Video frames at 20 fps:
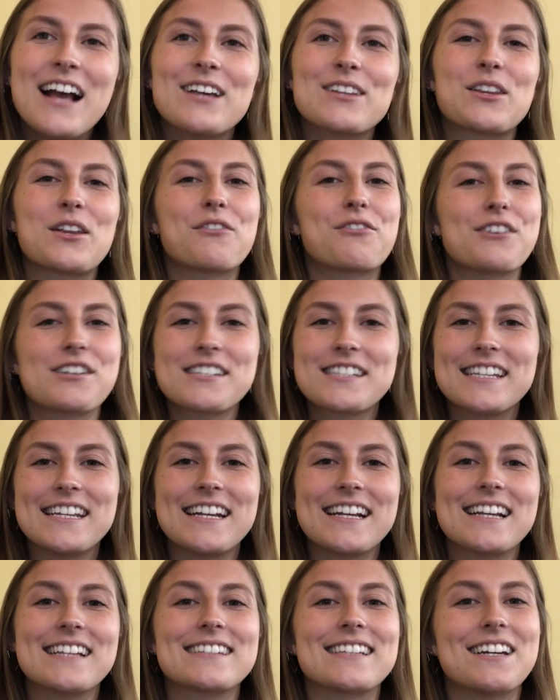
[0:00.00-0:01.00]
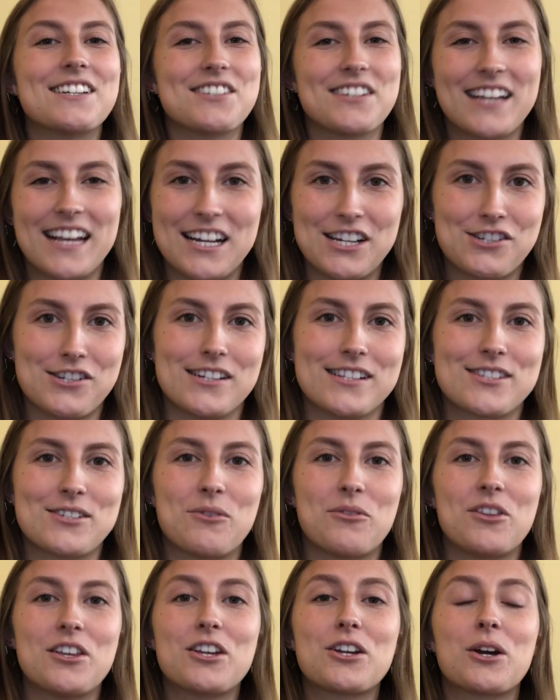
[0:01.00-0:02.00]
So the first thing is education.
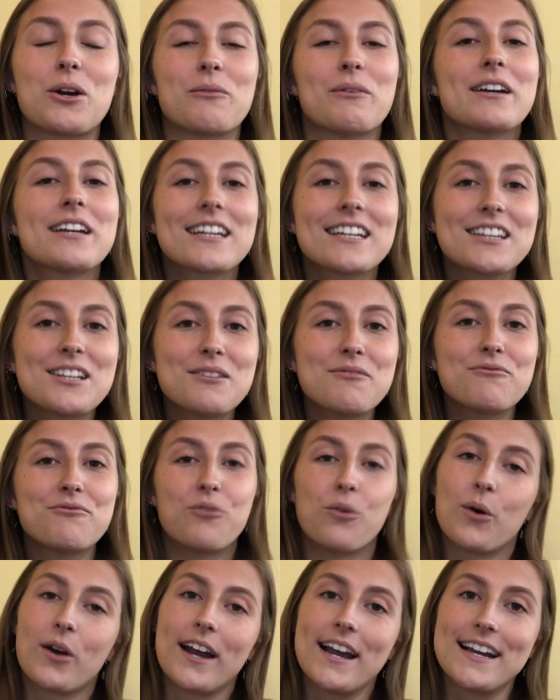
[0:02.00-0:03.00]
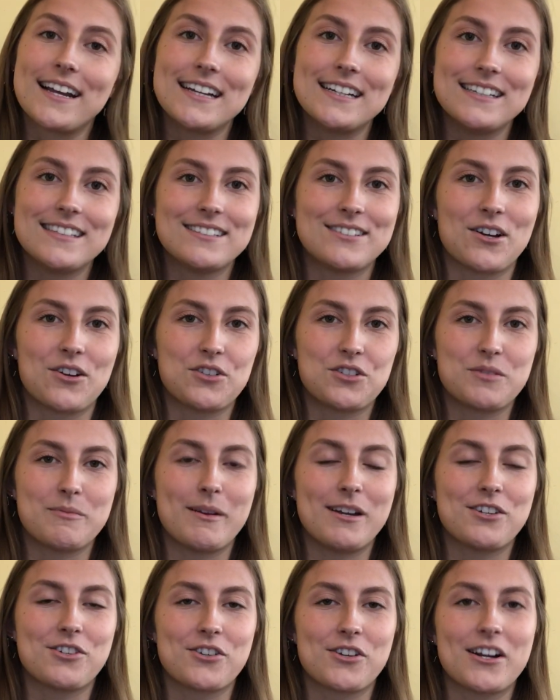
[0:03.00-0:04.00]
So the curriculum for a kinesiology
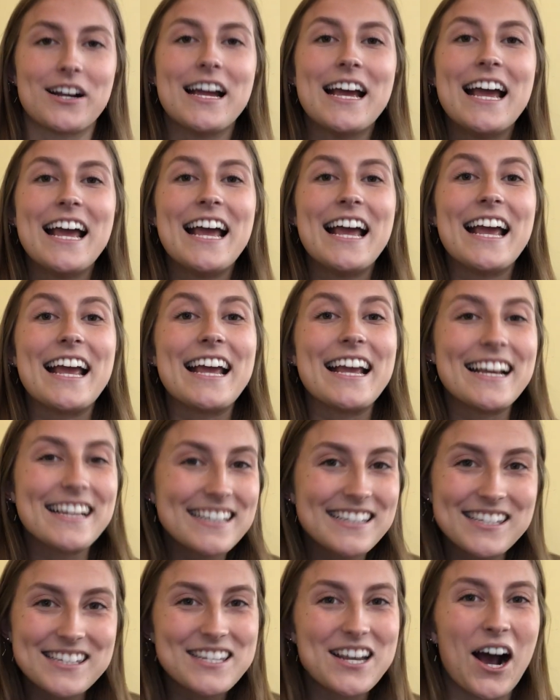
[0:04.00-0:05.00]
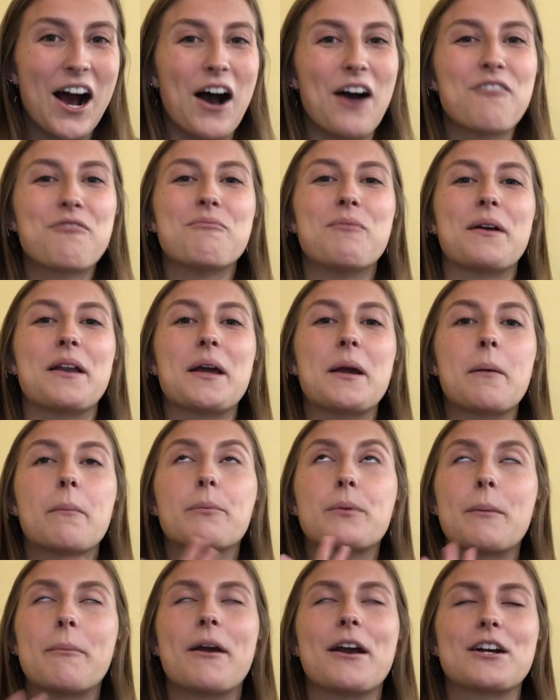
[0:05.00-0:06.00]
major is tough, but
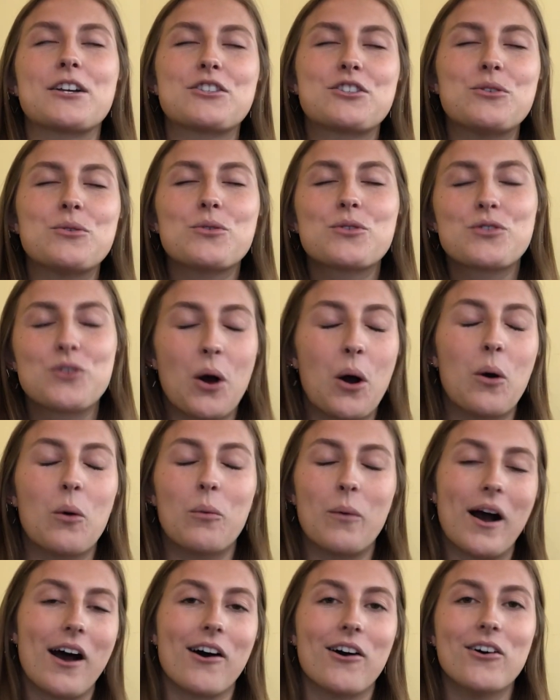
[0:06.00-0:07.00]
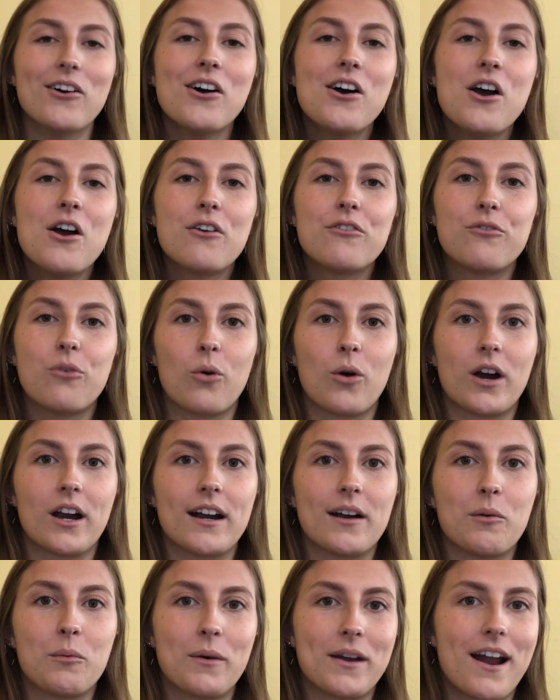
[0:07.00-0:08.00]
it prepares you so well
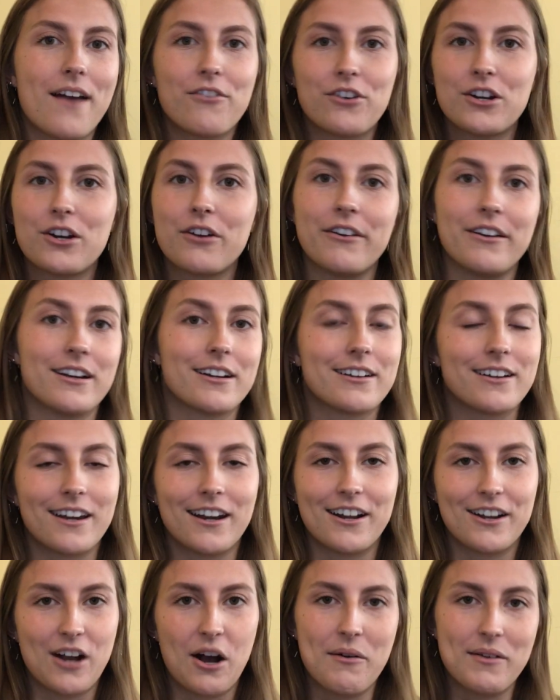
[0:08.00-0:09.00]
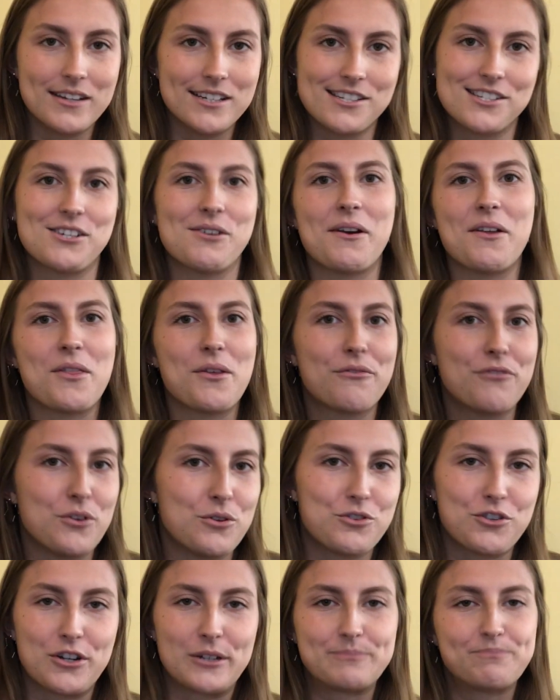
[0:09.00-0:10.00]
for whatever career you're going to go into in the
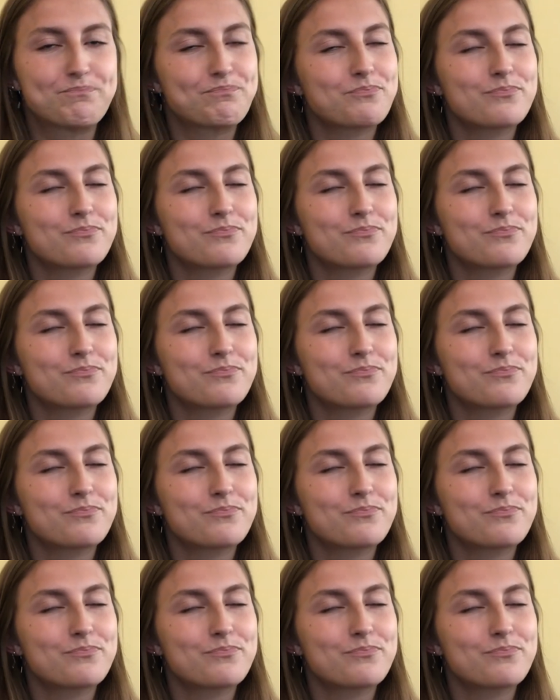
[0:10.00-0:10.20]
future.